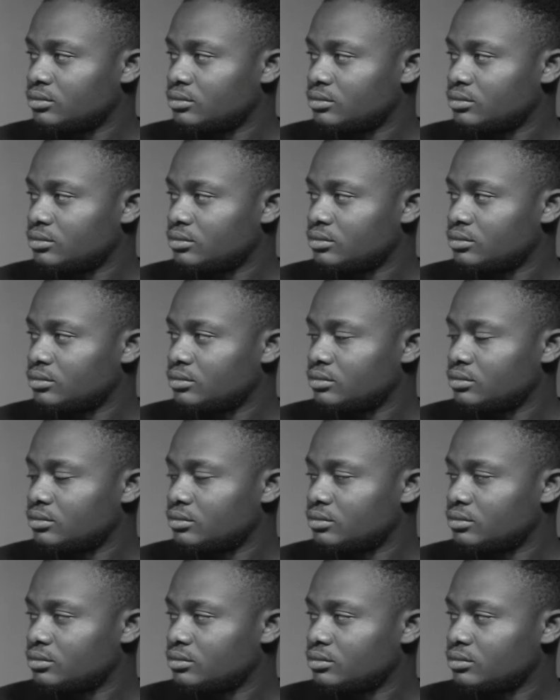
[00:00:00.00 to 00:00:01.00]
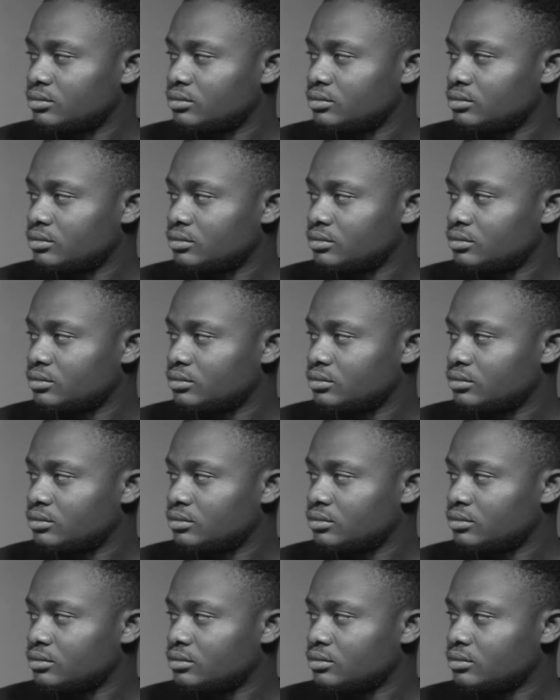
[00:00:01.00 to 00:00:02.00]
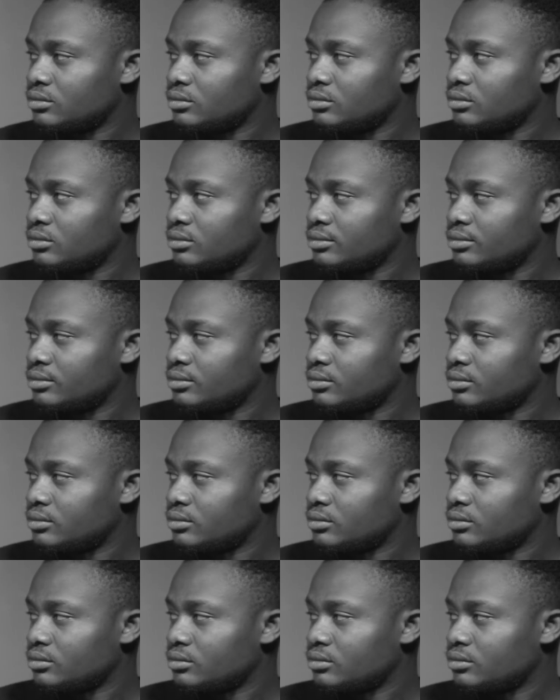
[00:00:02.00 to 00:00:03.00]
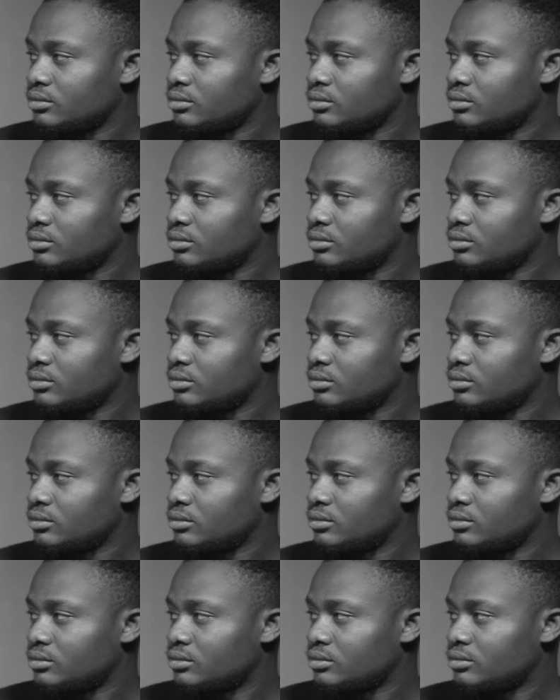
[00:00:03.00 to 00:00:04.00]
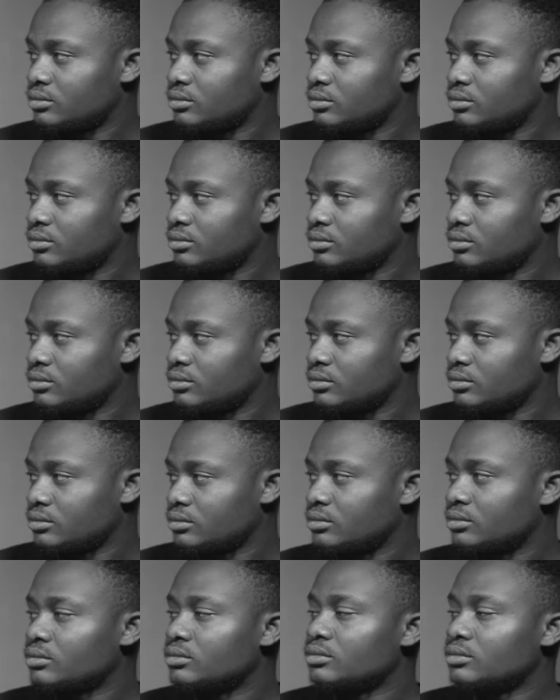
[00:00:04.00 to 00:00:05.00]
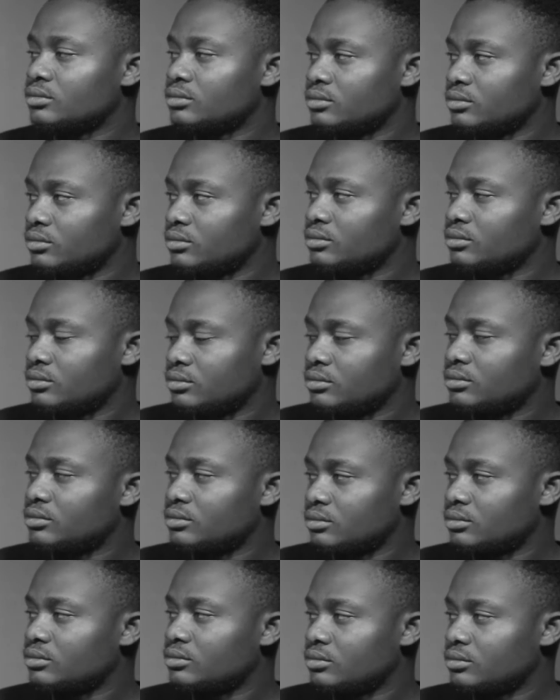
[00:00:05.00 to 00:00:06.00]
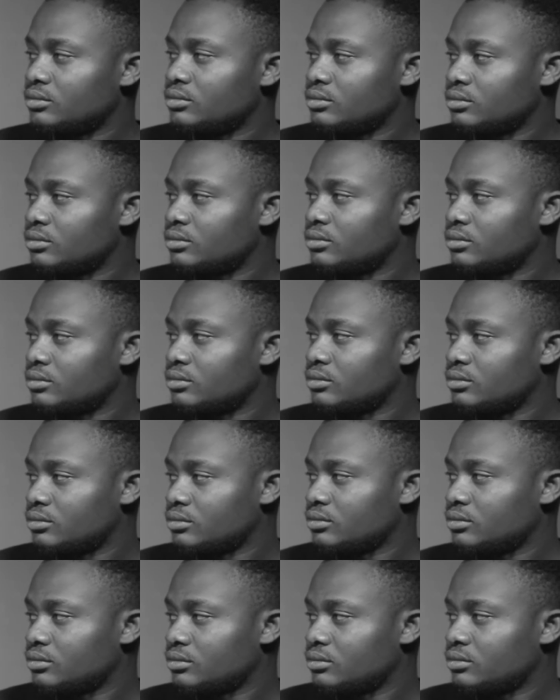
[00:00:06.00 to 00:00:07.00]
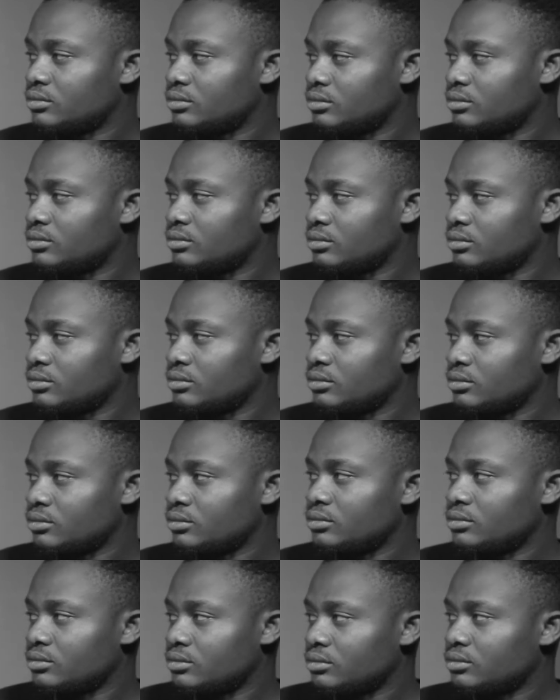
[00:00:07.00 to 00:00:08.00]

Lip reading: (not speaking)